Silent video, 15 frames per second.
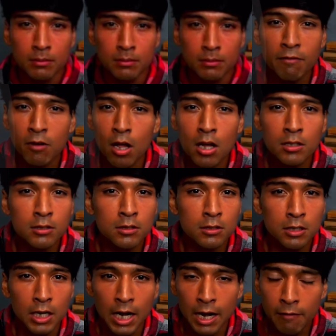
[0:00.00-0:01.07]
I've lost
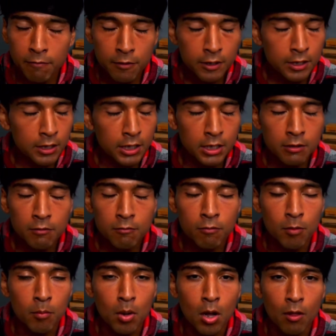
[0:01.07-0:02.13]
everything
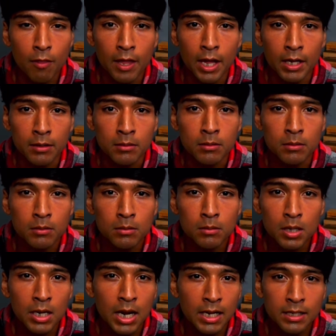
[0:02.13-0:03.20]
from all that.
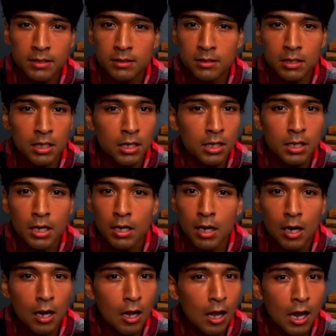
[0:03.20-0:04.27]
And like I said,
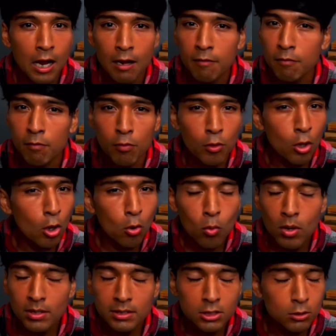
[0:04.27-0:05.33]
I have no
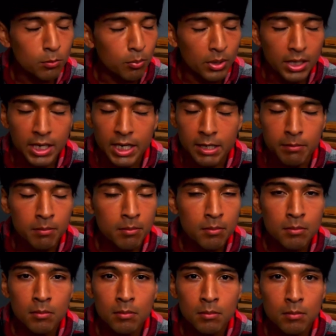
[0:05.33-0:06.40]
one to blame
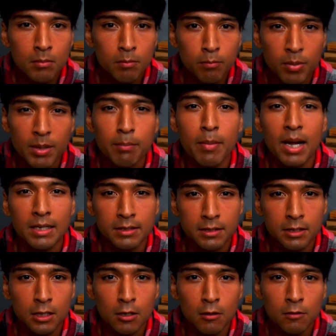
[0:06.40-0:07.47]
but
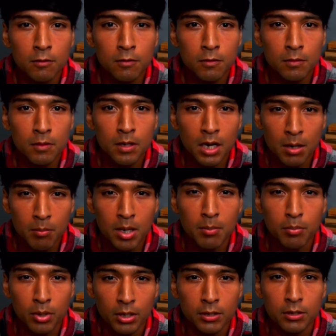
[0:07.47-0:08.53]
myself and my
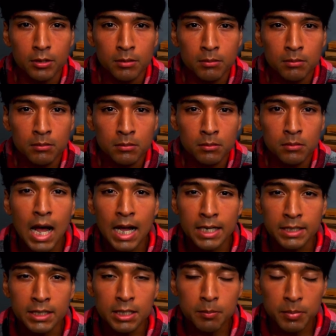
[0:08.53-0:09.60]
brother. I
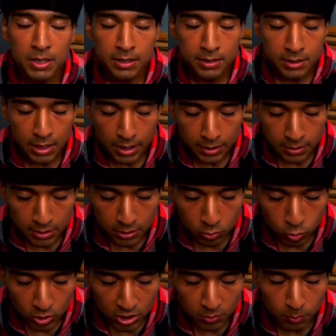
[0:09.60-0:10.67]
deeply take this
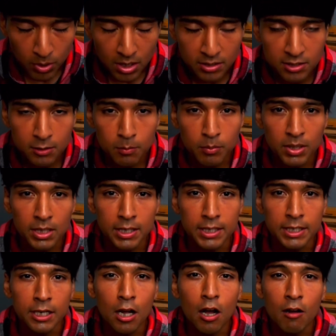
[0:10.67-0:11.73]

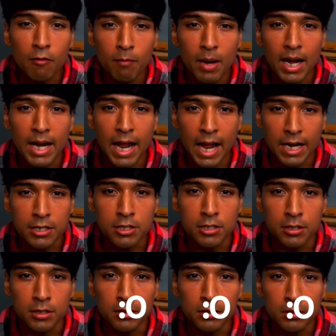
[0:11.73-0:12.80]
responsibility of my
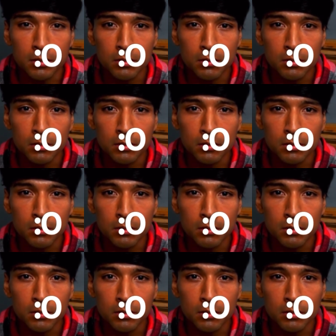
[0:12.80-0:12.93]
action,